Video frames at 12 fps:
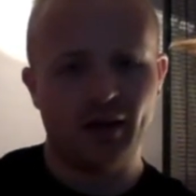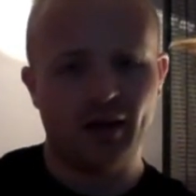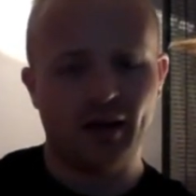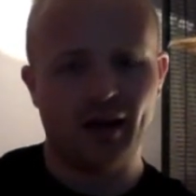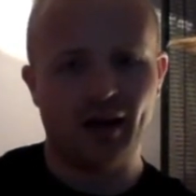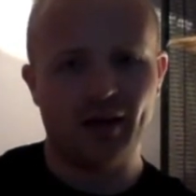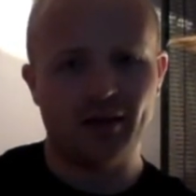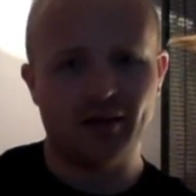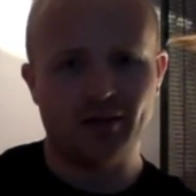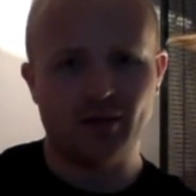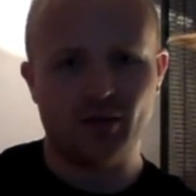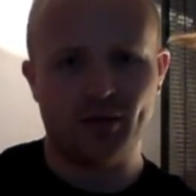and
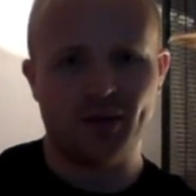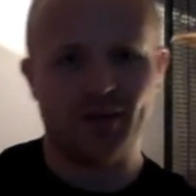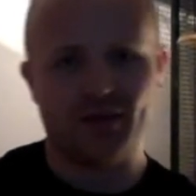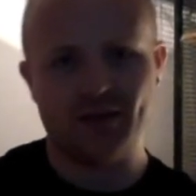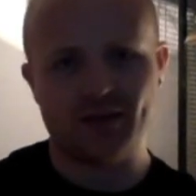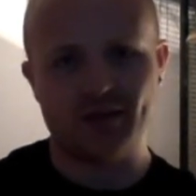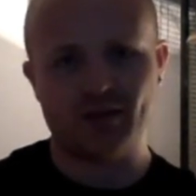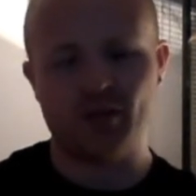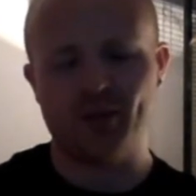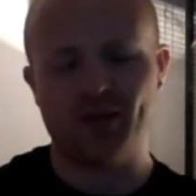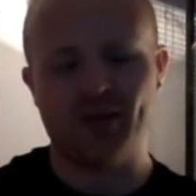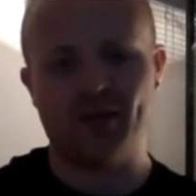do a bit of this and do a
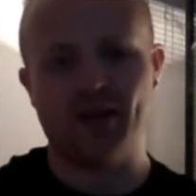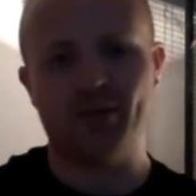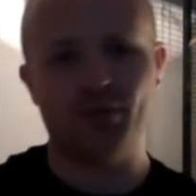bit of that.